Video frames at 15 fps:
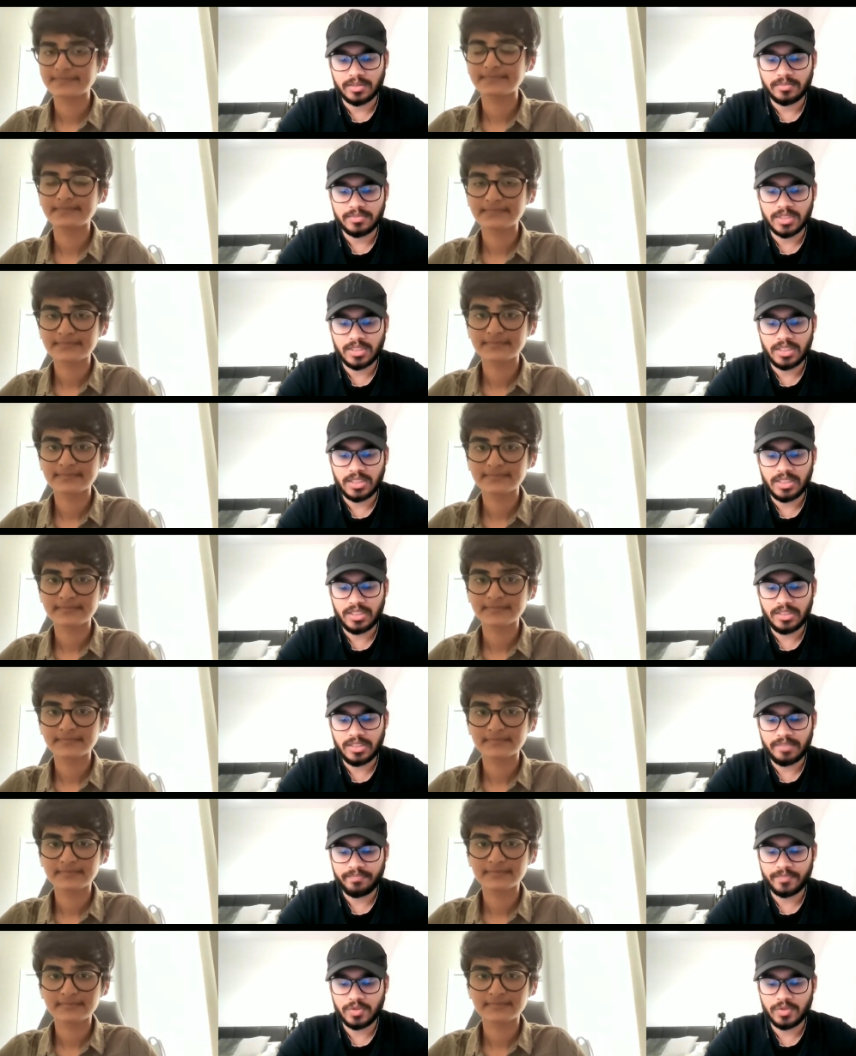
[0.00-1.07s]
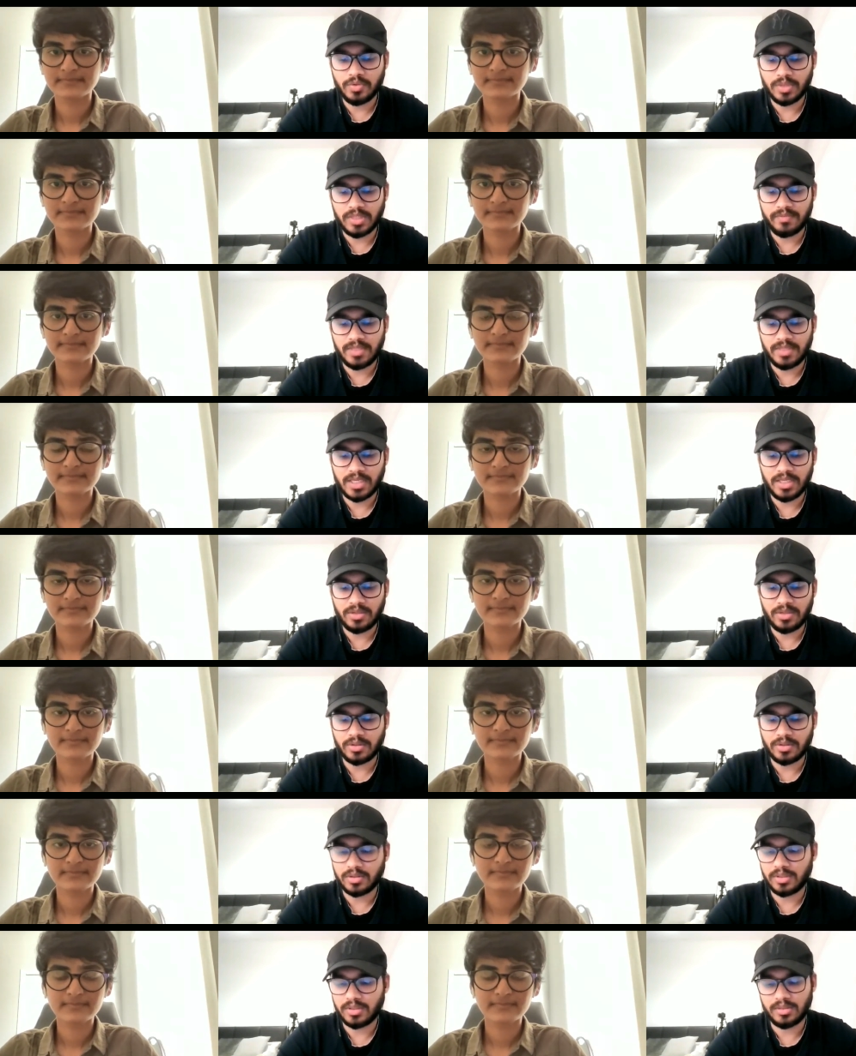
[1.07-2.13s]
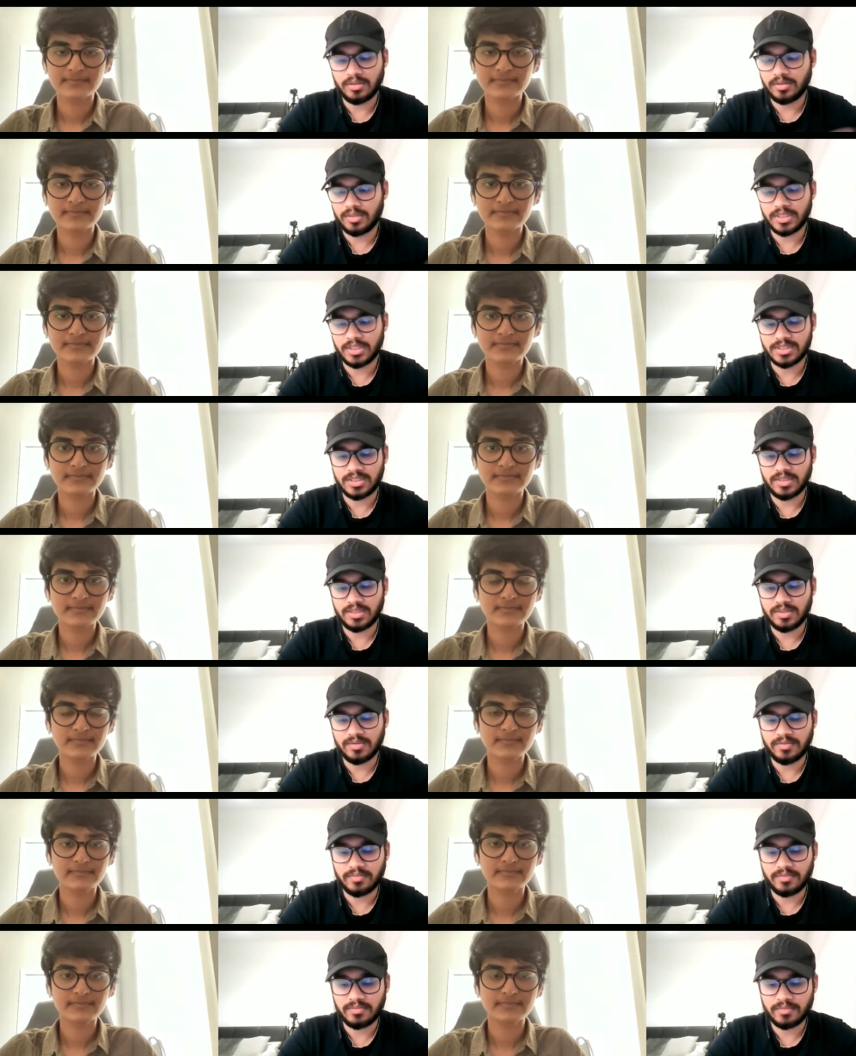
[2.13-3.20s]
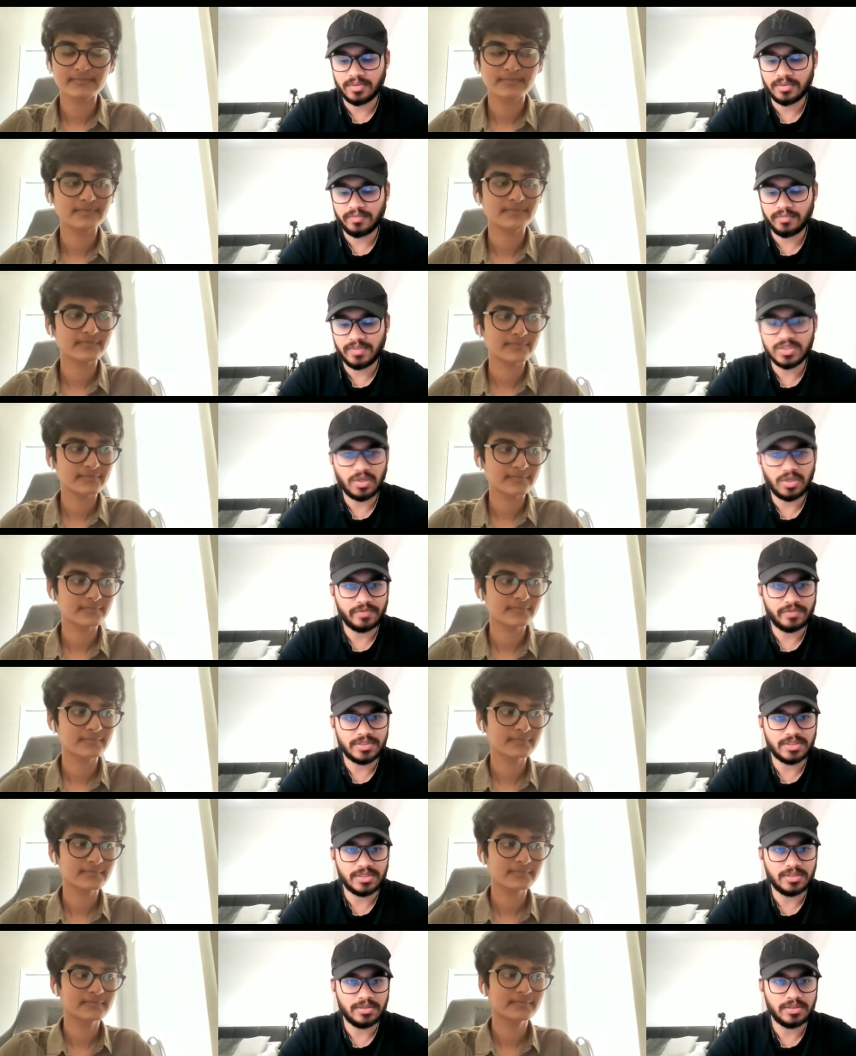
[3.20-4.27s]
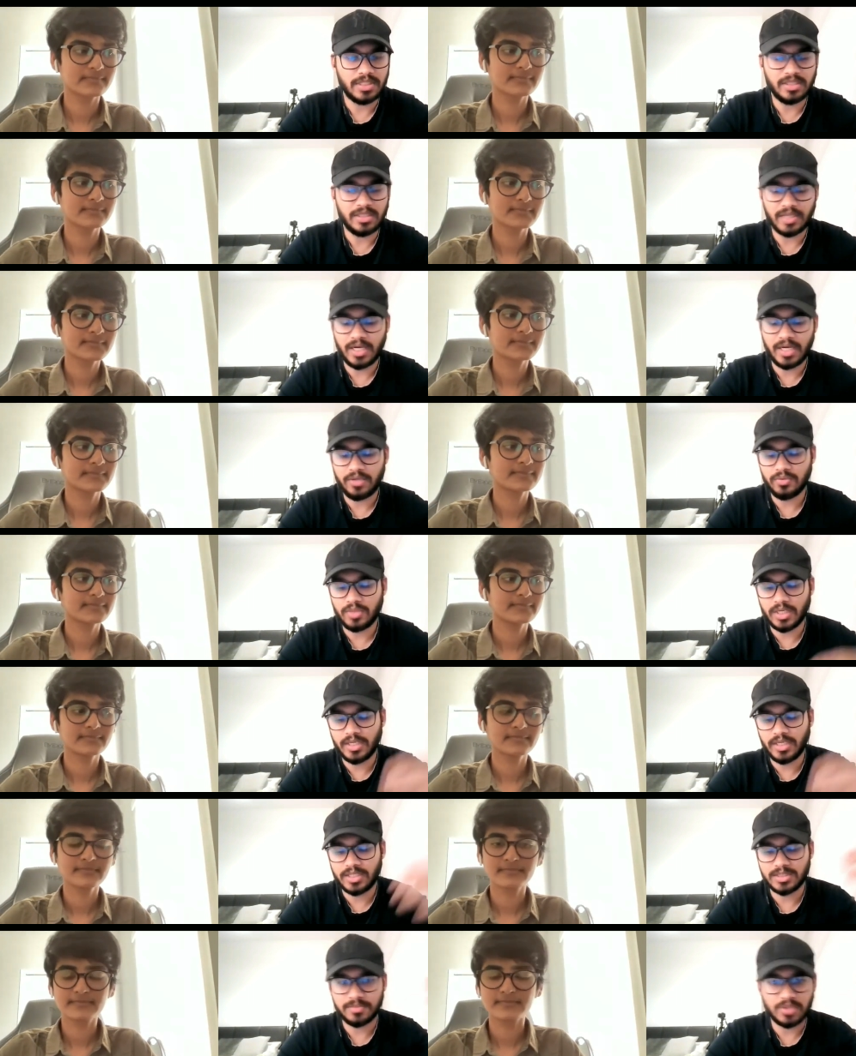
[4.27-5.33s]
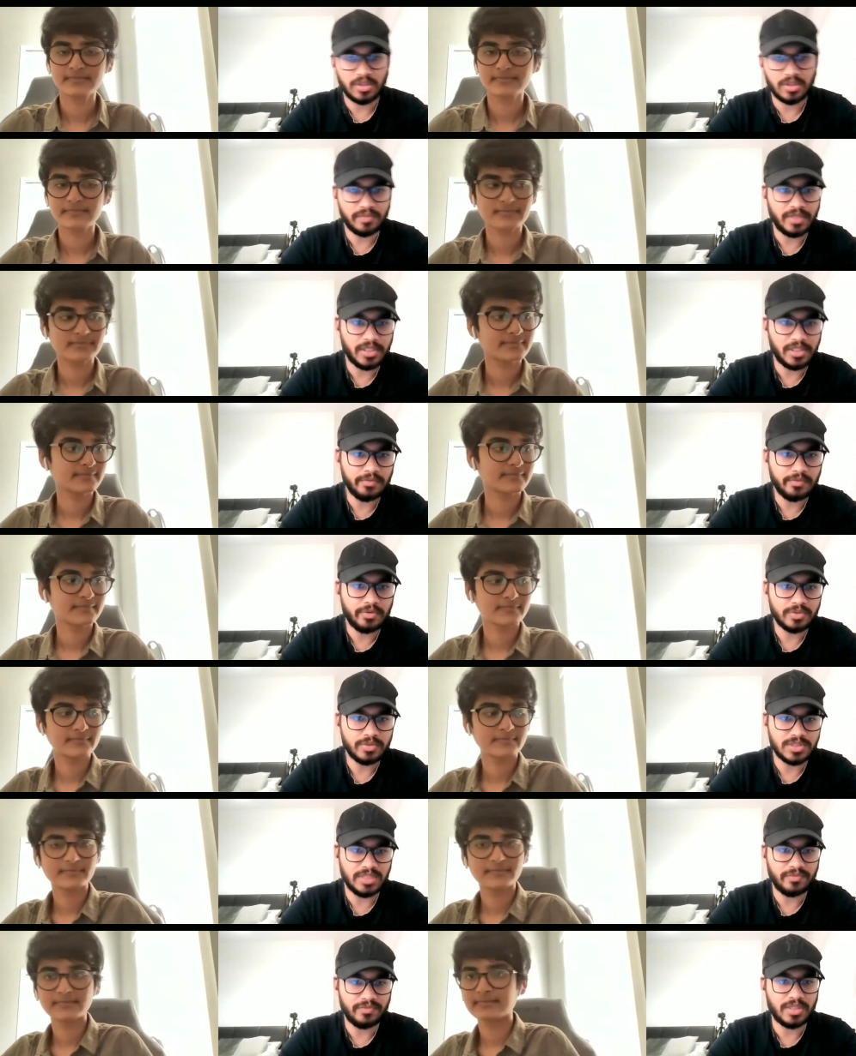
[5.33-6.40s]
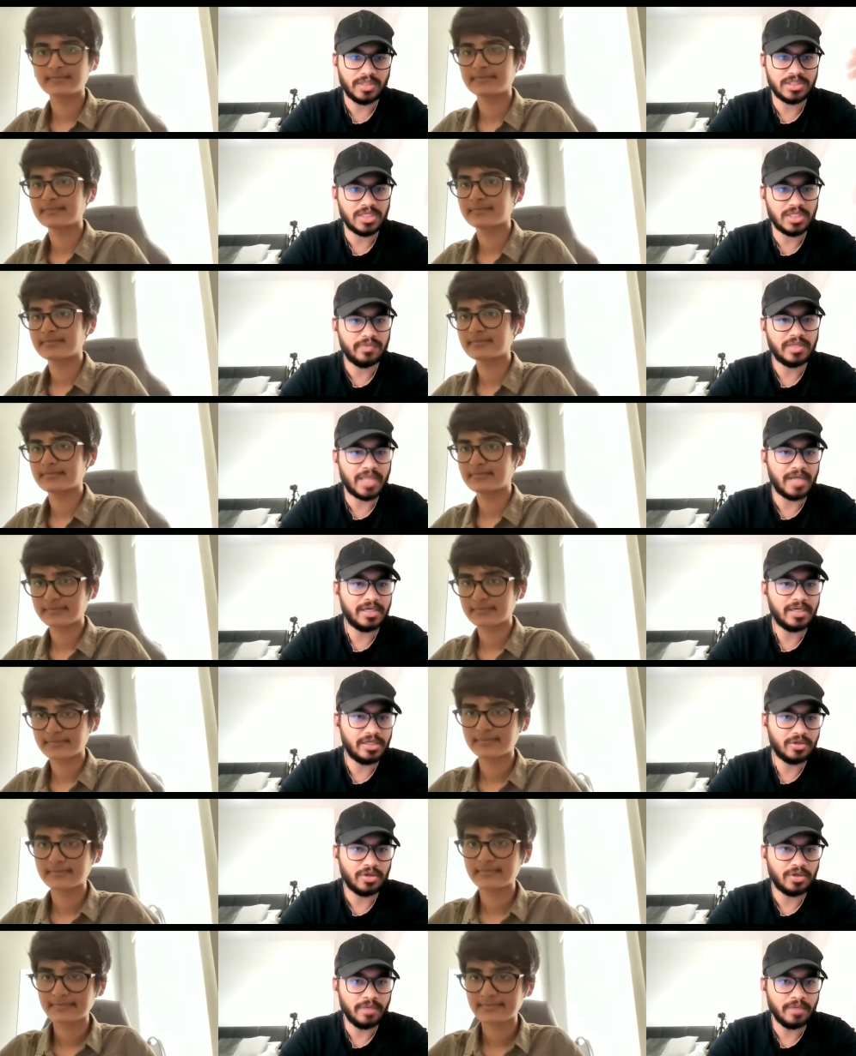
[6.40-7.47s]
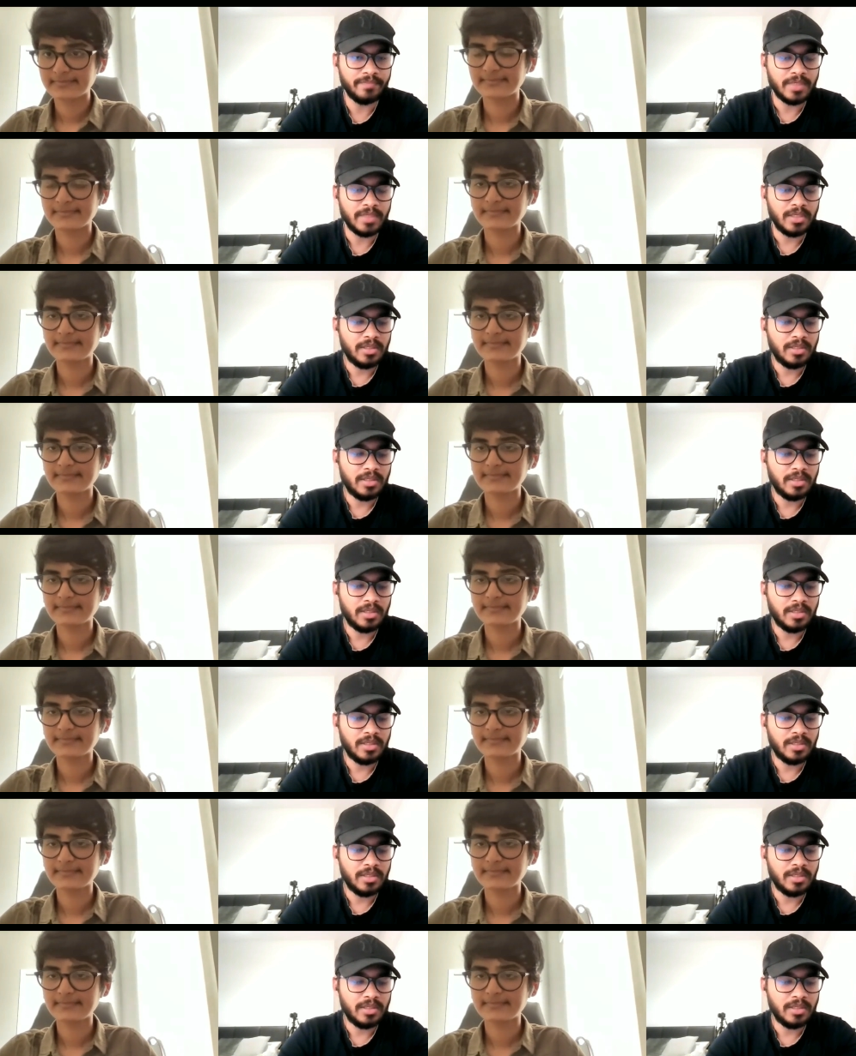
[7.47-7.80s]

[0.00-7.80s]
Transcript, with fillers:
Speaker 1: generally UKVI or uh, let's say uh, visa officer, they try to conduct some sort of interview to see if you are a genuine candidate or not.